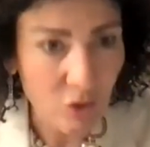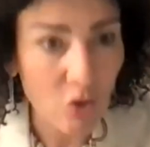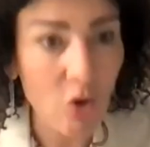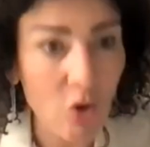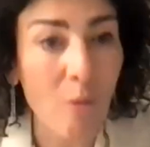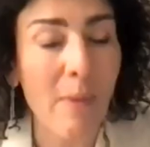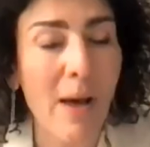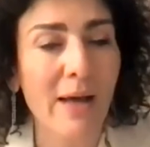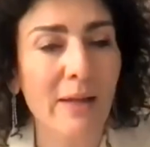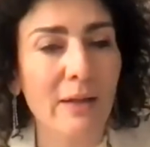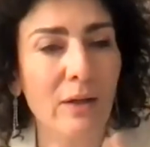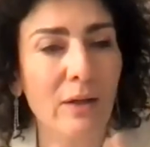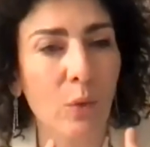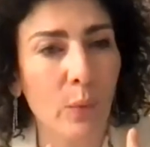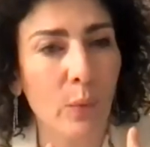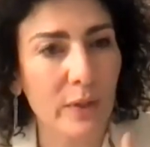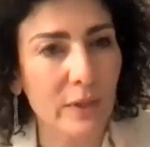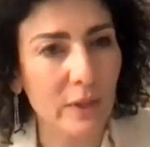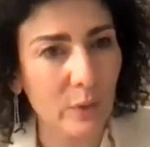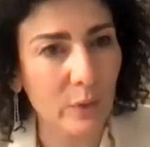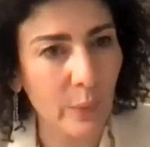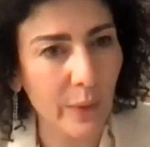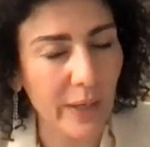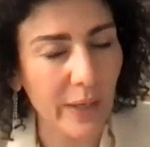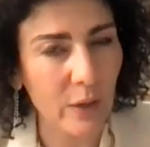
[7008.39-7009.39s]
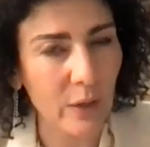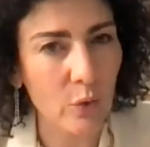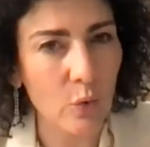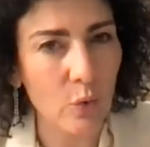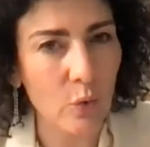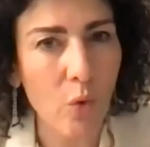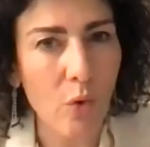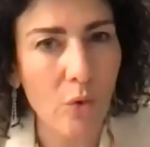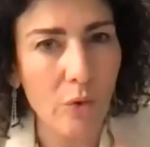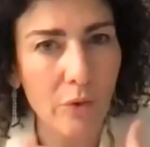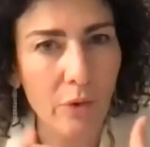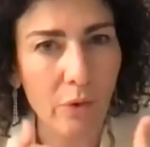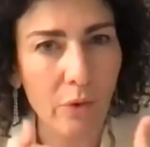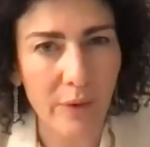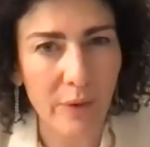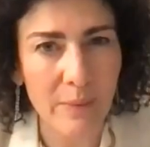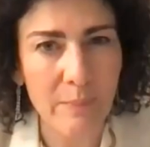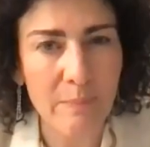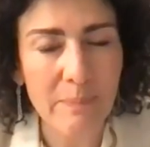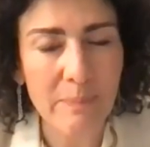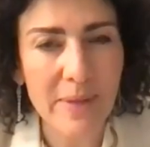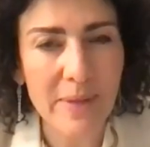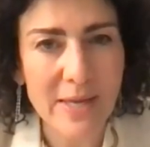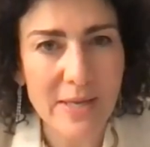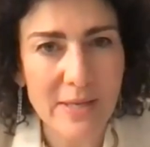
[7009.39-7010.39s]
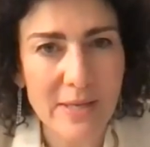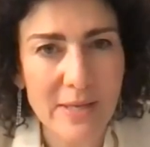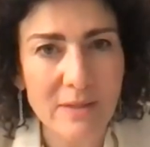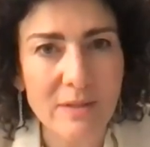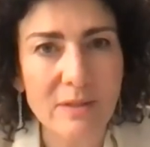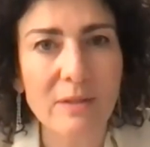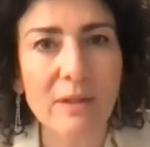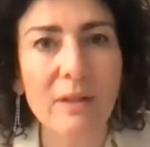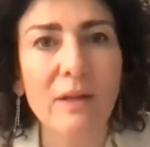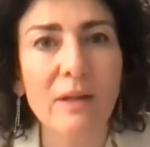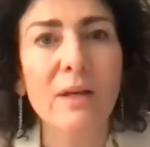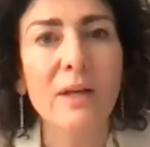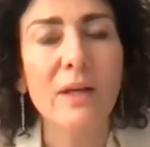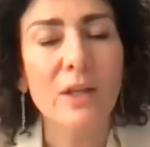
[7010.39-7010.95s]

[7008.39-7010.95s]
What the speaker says: no matter whether we're in war or in peace,